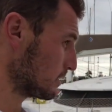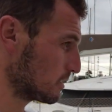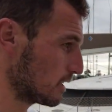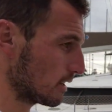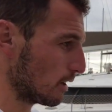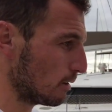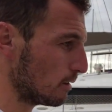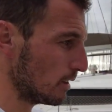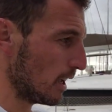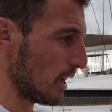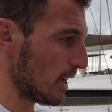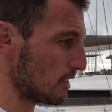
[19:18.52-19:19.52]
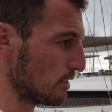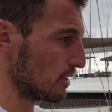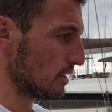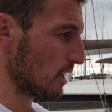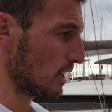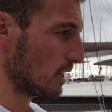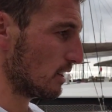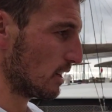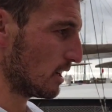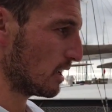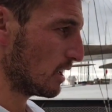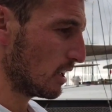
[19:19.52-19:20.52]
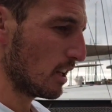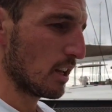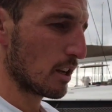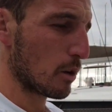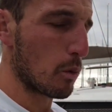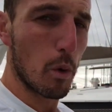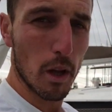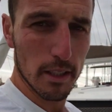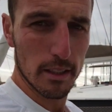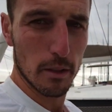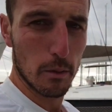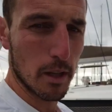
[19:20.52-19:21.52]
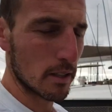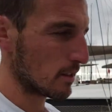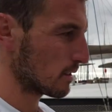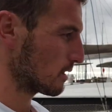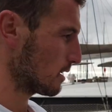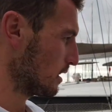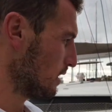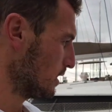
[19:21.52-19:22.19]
is that all the hatches are quality ones.